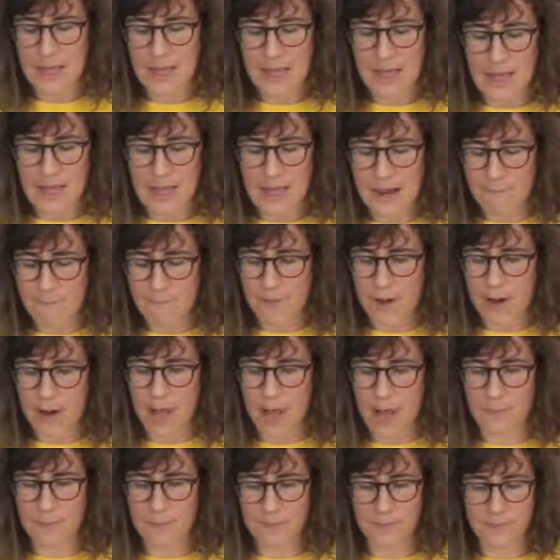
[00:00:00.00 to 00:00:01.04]
an
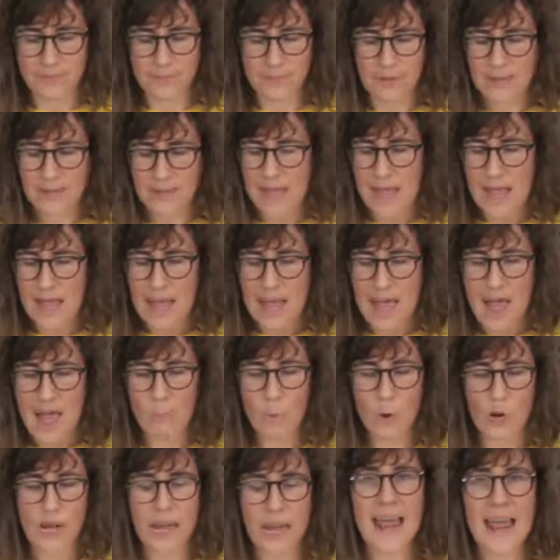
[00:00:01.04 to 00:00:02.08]
envelope,
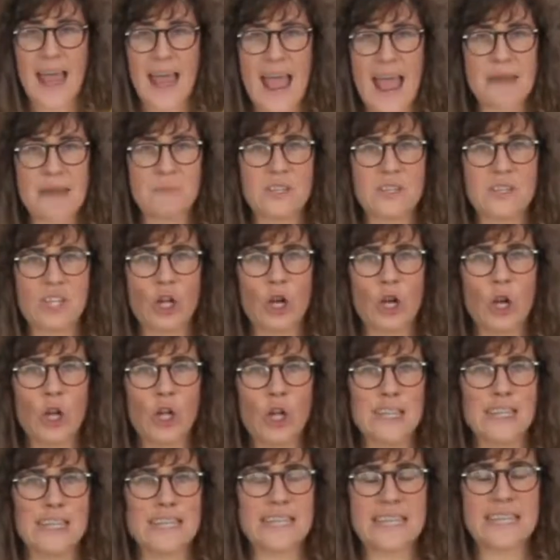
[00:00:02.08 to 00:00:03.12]
and we're going to aim to
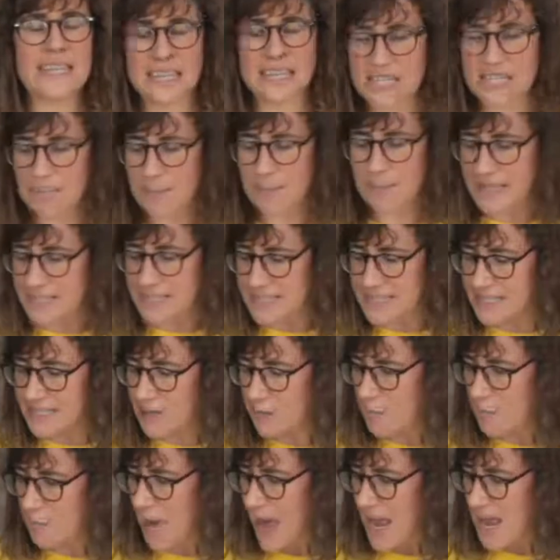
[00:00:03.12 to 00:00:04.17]
cut 6 pieces
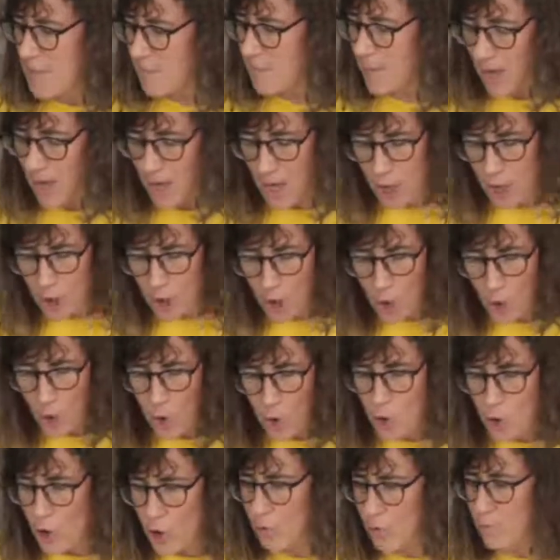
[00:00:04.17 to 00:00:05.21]
of paper,
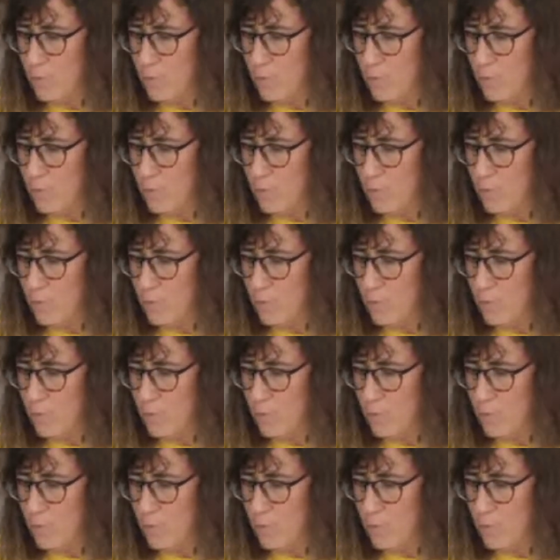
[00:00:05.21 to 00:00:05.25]
all